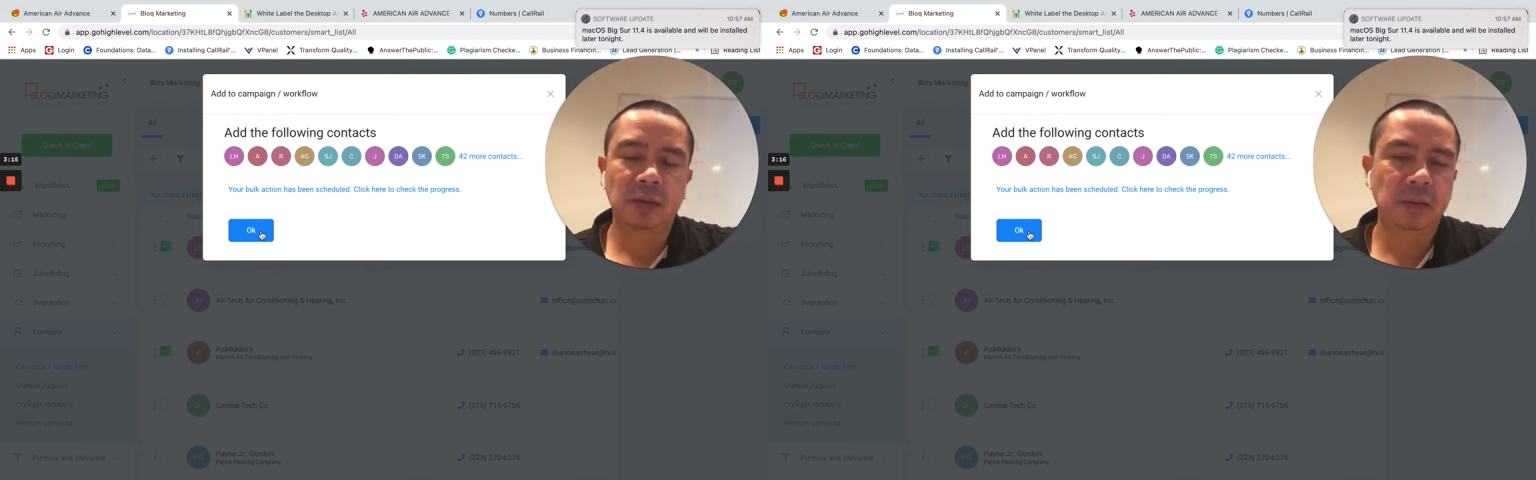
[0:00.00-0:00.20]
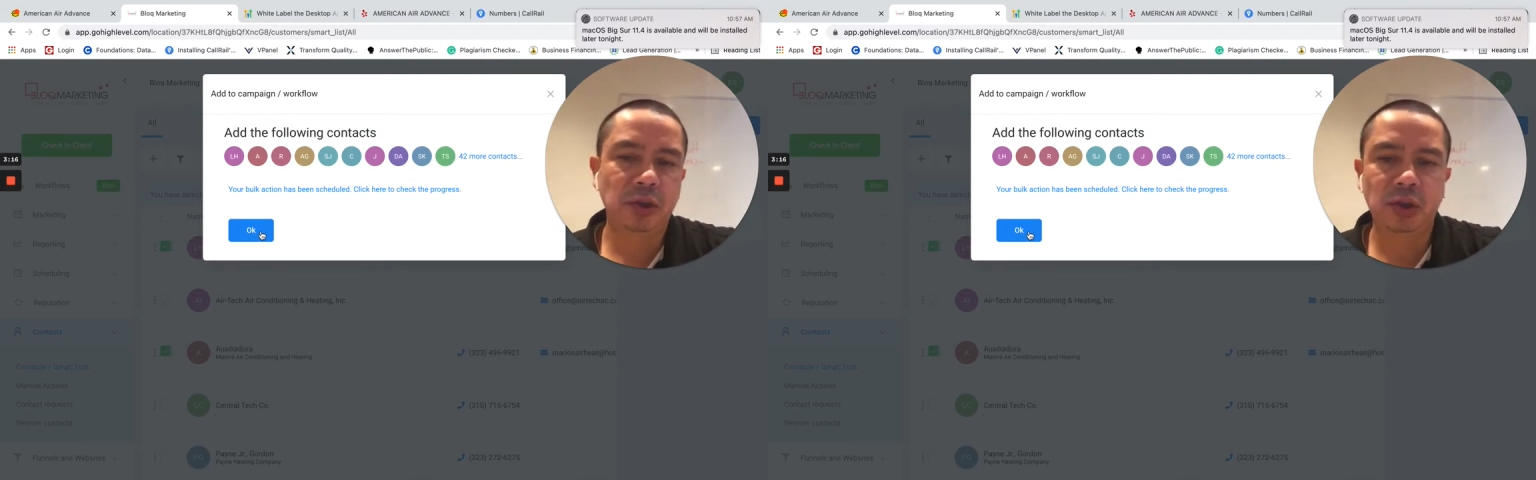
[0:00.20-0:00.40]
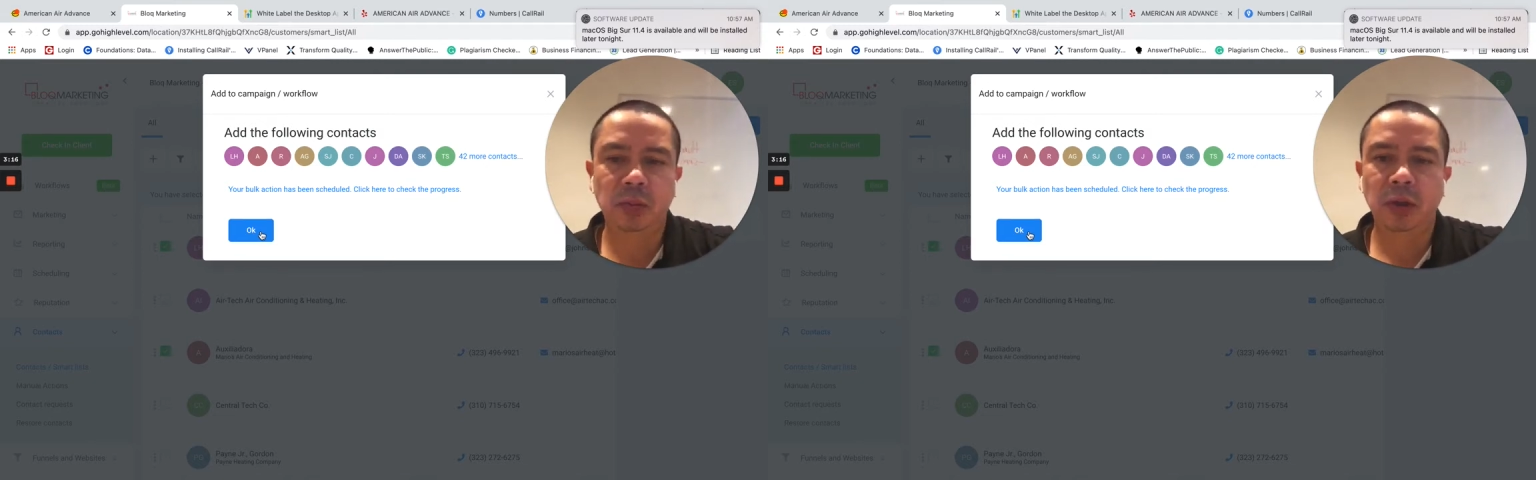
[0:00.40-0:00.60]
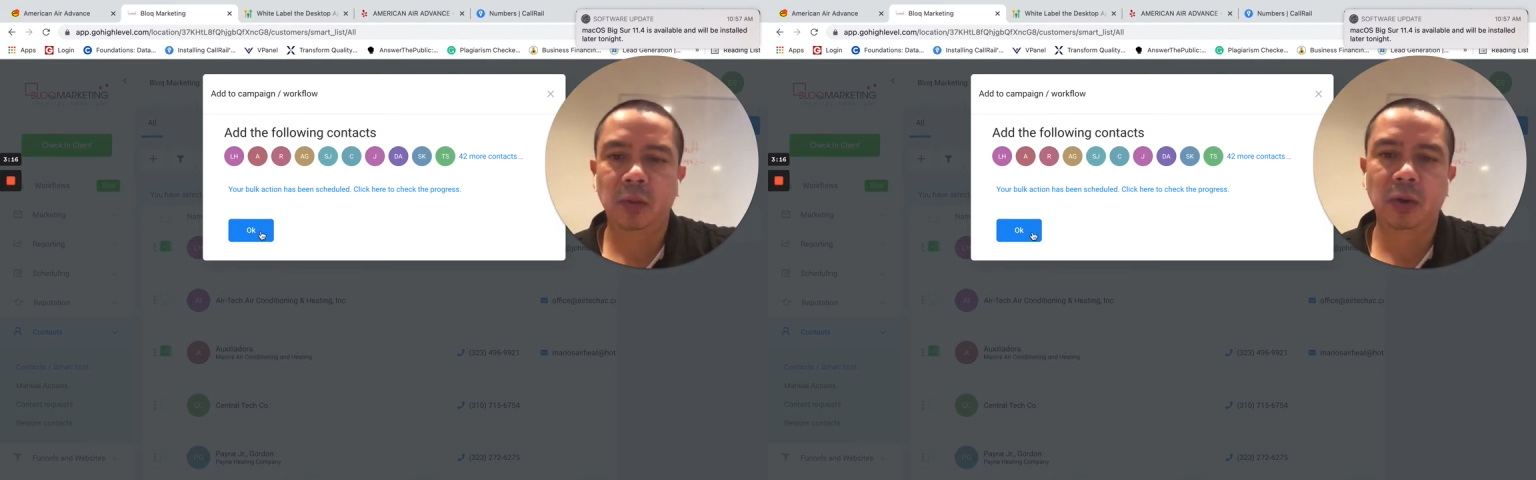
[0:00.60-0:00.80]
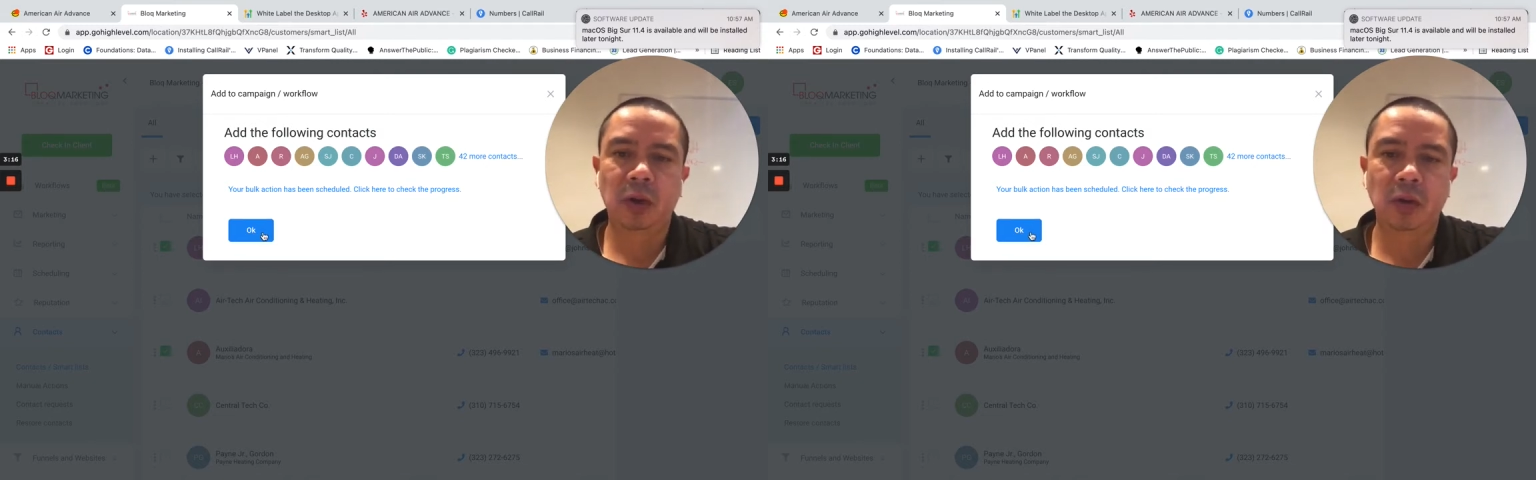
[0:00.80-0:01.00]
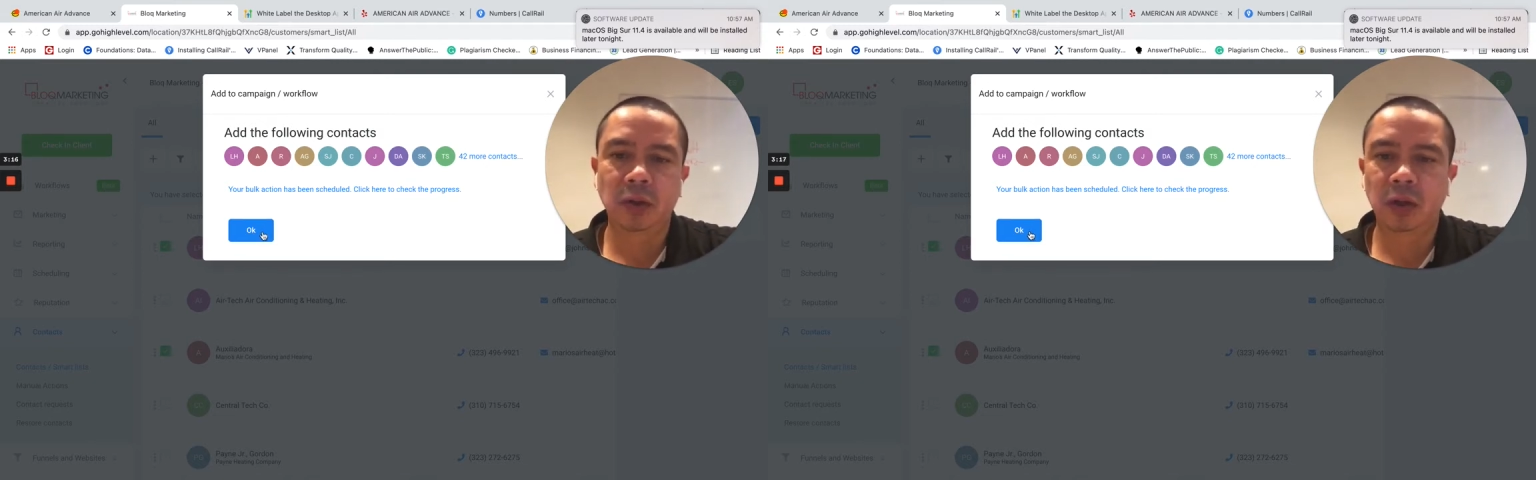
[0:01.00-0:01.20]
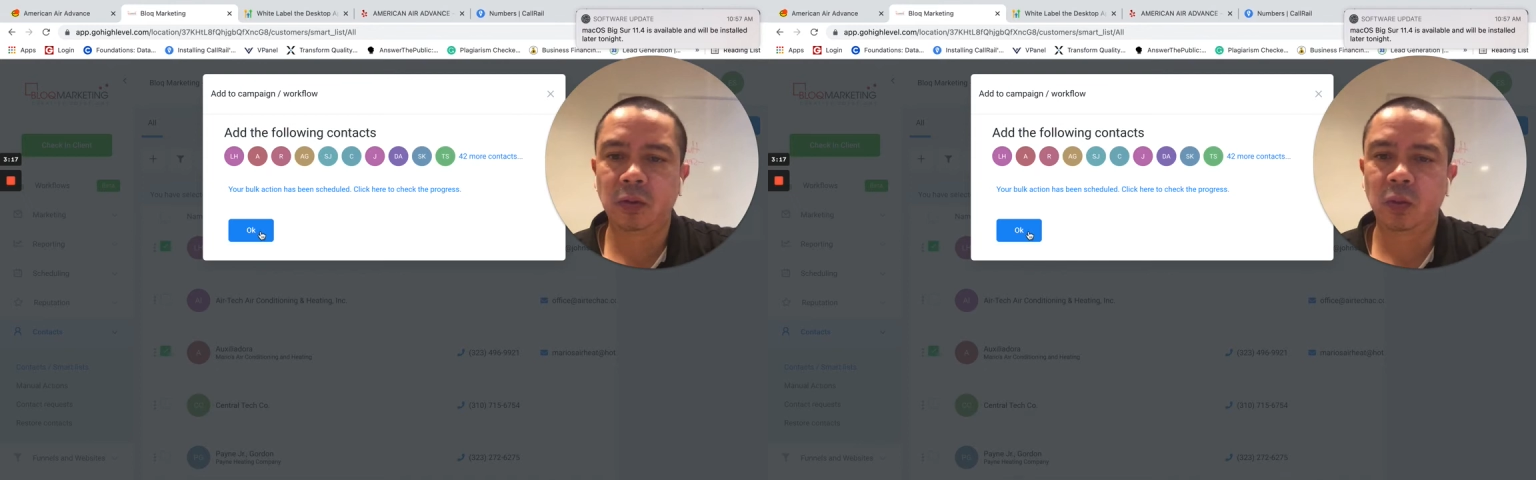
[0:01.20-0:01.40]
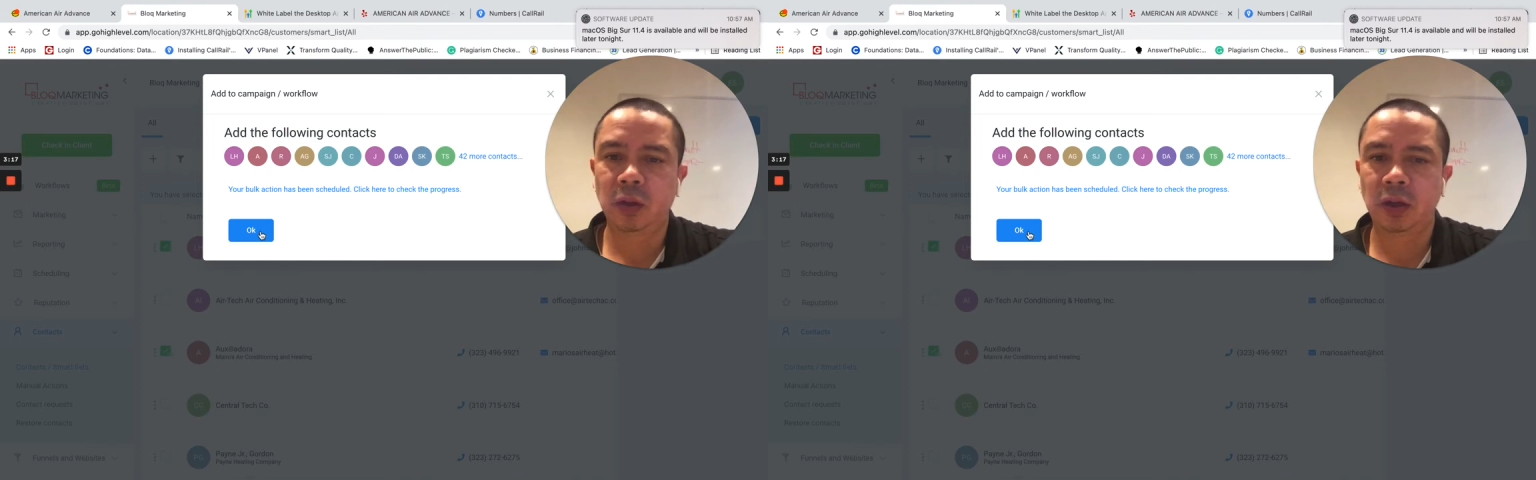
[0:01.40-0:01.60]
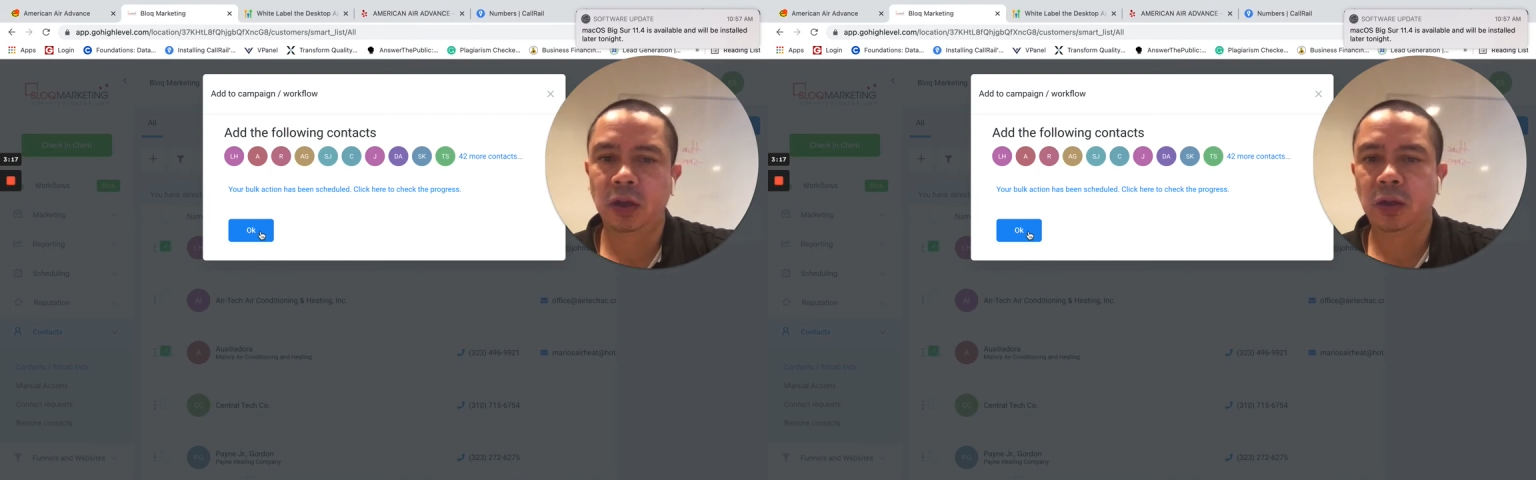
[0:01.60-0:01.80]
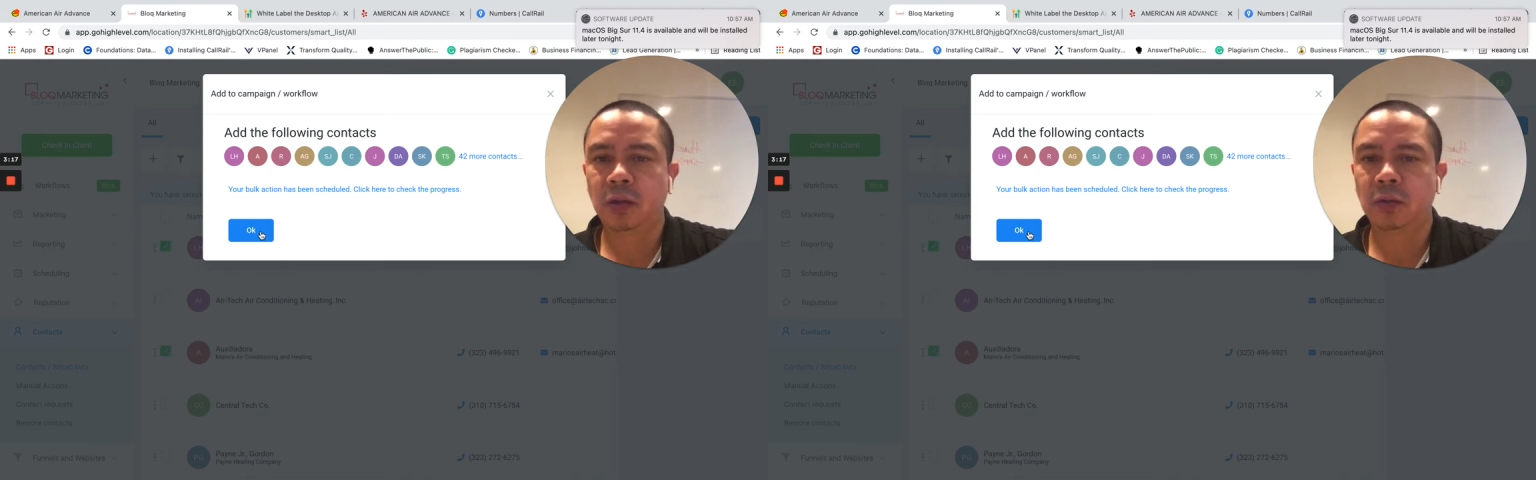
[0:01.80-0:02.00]
you should be able to close at least 1
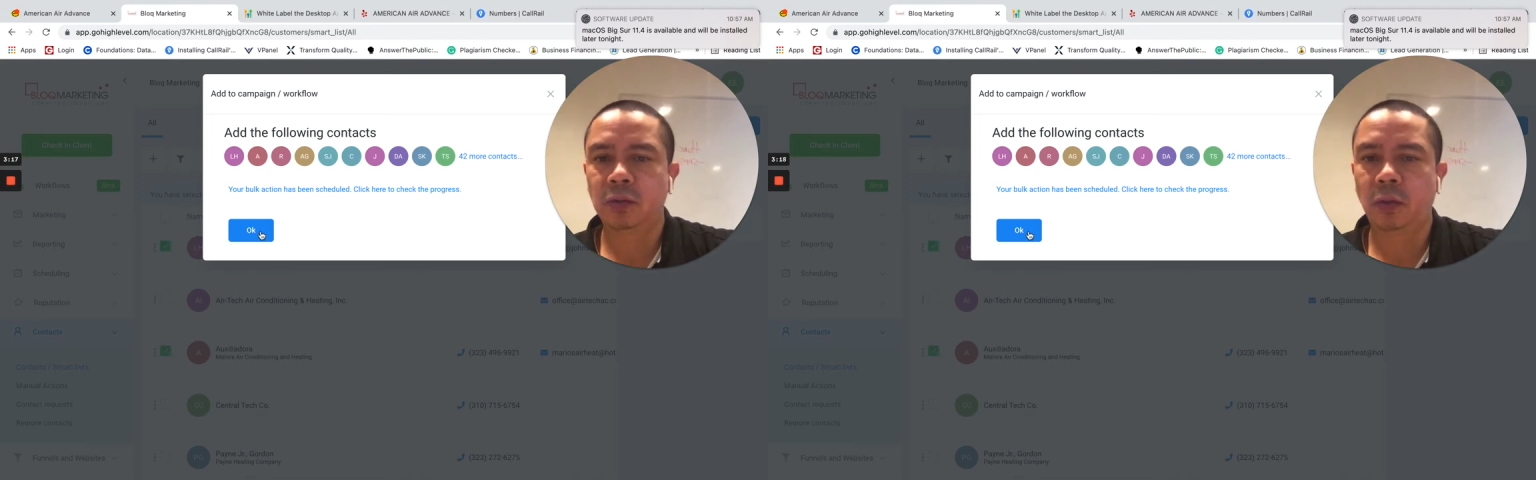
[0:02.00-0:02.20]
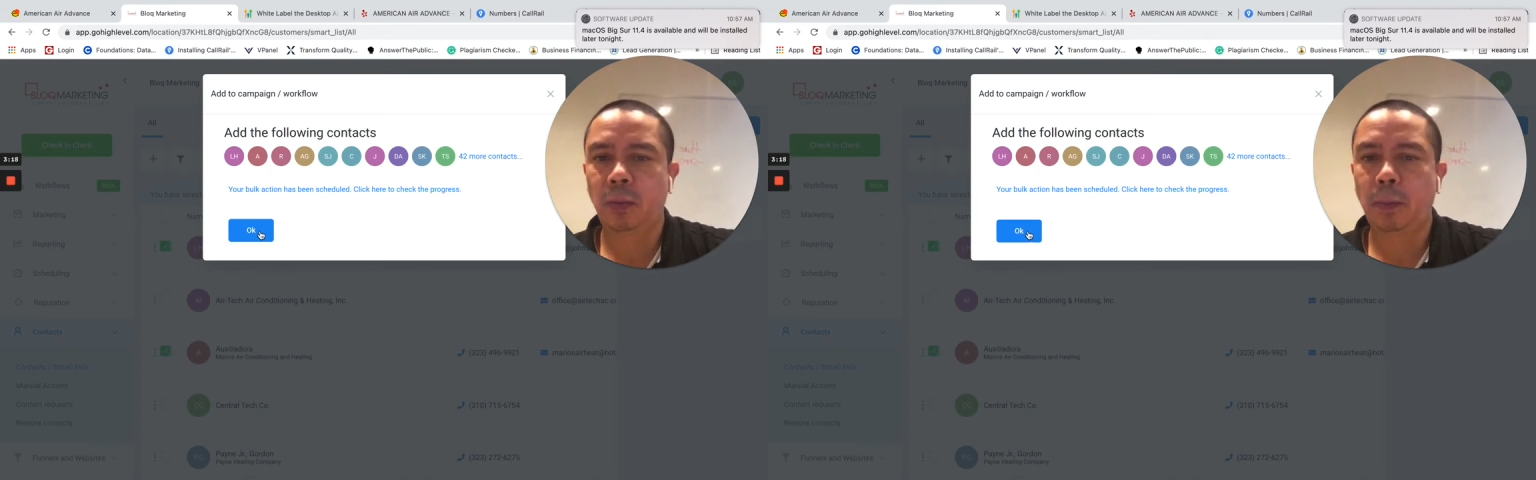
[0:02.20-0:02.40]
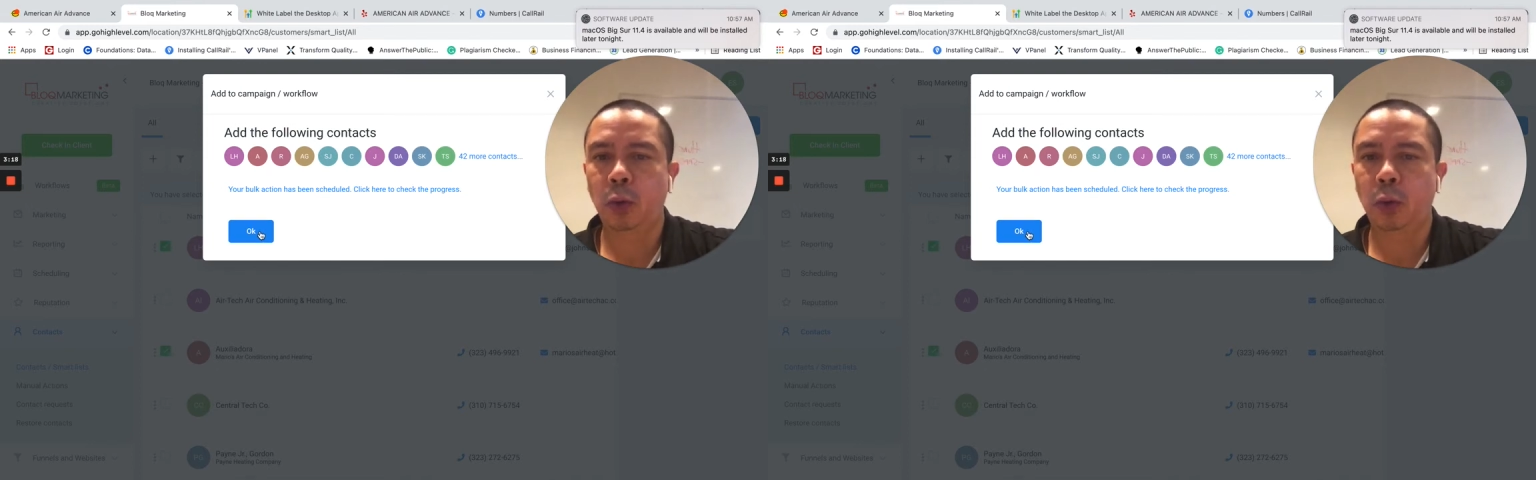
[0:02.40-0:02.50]
lead. So boom,